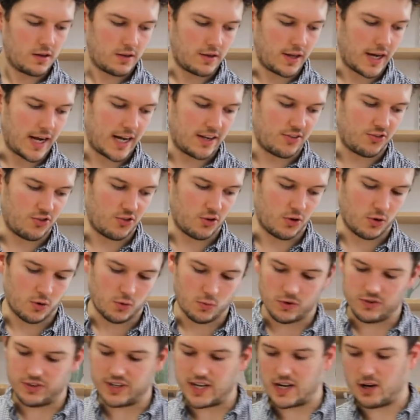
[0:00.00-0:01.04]
the handle
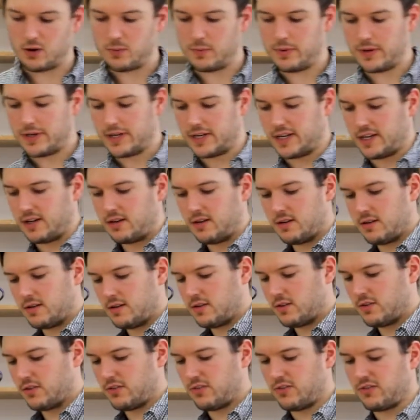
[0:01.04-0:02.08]
would now be
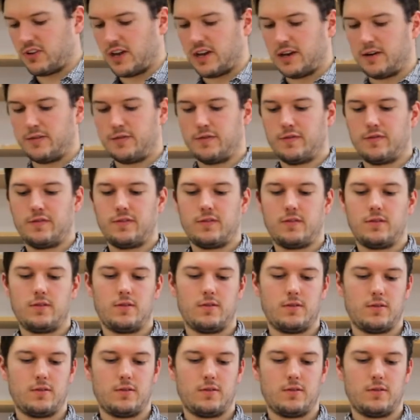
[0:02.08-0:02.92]
safe